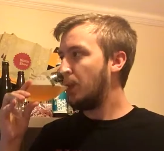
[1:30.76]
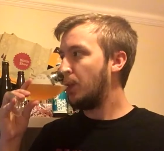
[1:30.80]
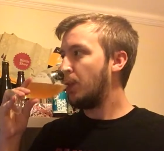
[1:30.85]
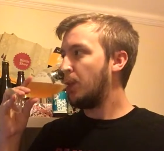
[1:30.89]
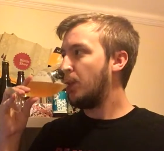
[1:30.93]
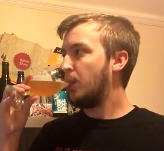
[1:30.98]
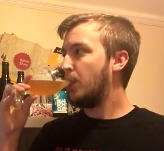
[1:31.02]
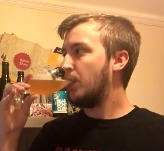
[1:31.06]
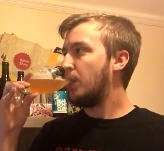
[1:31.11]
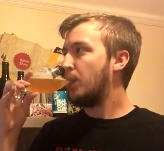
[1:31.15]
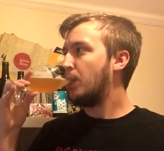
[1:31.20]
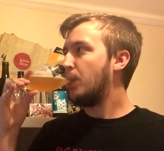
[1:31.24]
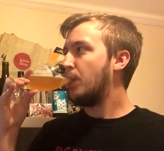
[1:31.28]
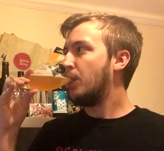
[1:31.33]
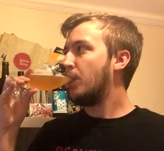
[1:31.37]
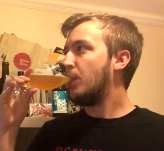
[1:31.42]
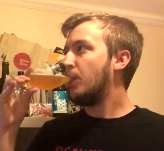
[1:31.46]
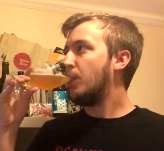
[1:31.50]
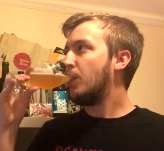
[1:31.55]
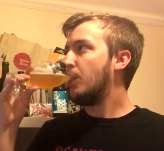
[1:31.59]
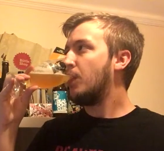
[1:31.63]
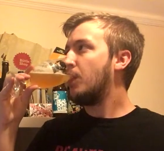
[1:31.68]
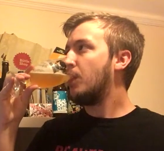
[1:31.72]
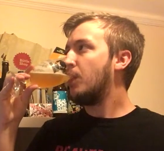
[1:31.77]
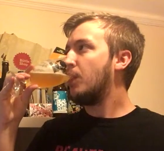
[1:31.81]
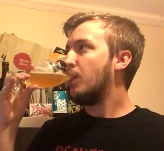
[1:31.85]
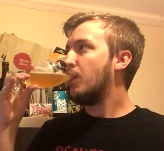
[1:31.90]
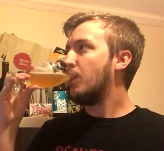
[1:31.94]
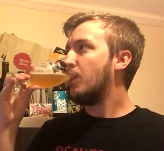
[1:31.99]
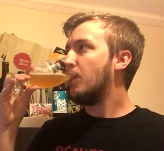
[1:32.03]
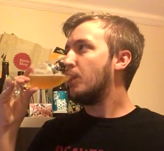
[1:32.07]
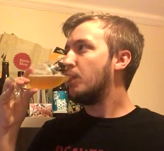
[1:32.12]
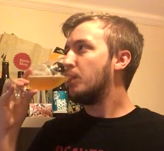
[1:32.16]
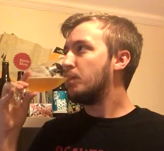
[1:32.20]

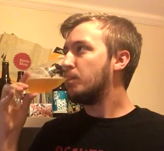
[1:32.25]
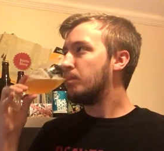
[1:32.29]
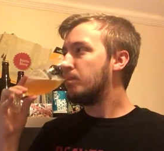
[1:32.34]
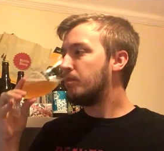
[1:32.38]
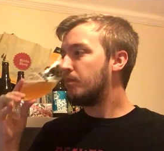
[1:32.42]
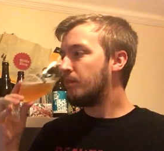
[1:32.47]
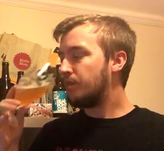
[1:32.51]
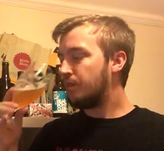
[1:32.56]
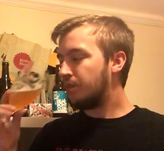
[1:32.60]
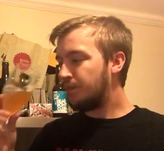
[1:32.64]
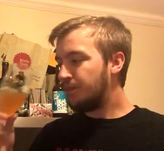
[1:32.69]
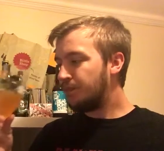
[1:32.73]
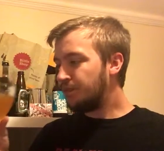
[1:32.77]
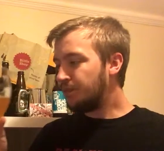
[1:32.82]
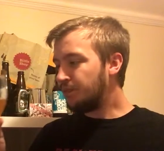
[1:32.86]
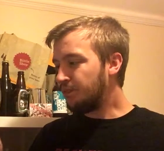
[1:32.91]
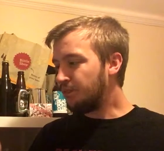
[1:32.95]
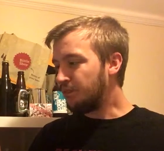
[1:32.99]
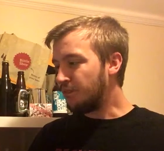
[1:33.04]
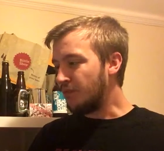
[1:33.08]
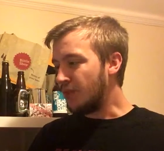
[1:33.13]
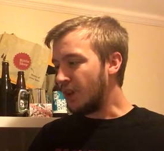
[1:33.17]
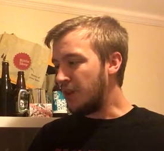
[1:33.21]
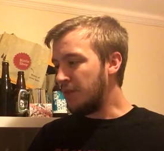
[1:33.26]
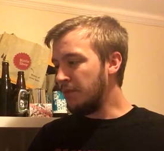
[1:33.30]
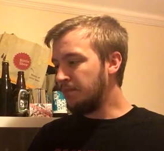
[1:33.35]
[no speech]